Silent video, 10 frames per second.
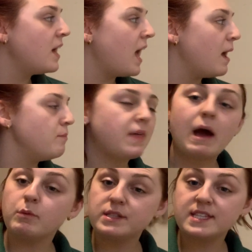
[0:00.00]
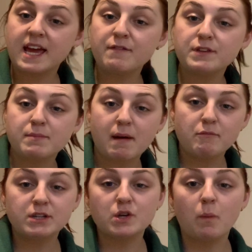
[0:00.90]
that I would say for the
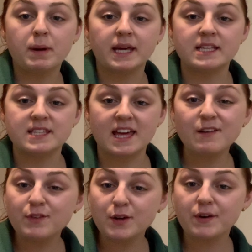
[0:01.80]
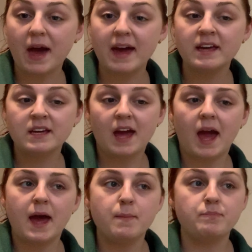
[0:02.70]
memory topic, is that if you get
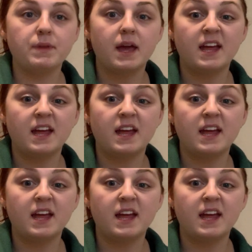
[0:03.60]
an